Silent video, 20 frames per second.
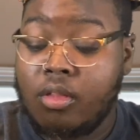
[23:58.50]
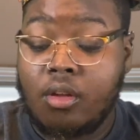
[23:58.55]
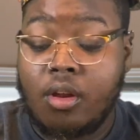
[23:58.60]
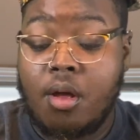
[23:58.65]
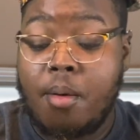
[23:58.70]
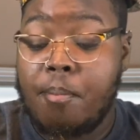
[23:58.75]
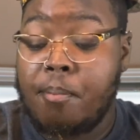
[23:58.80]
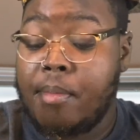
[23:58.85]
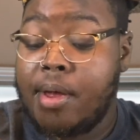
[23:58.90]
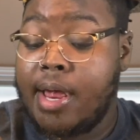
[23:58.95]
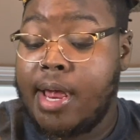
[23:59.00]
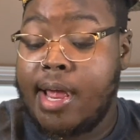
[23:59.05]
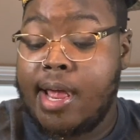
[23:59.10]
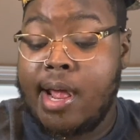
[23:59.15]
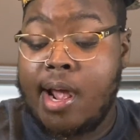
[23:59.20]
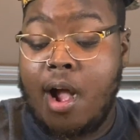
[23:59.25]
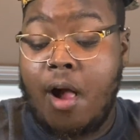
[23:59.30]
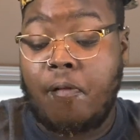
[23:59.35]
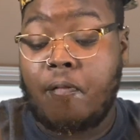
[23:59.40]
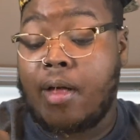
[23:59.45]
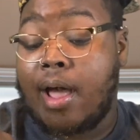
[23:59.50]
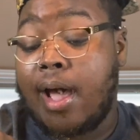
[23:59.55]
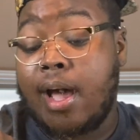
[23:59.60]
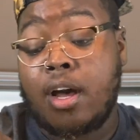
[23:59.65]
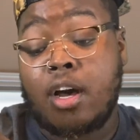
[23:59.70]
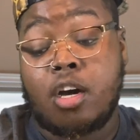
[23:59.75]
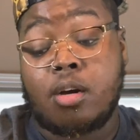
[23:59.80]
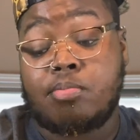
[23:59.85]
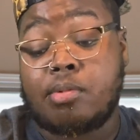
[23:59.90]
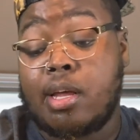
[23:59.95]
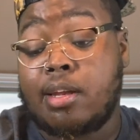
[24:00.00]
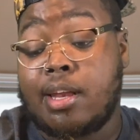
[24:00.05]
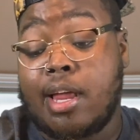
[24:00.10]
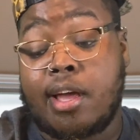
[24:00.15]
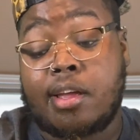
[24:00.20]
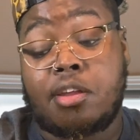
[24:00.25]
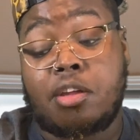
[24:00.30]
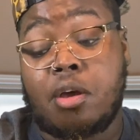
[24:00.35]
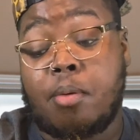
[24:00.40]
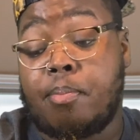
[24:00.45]
Man, I hope they
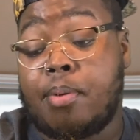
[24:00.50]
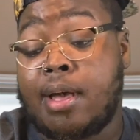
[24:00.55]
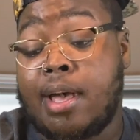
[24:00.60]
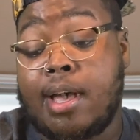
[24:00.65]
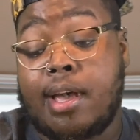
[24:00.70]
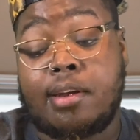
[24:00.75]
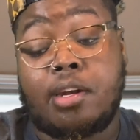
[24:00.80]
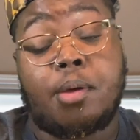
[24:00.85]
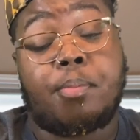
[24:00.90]
lock your behind up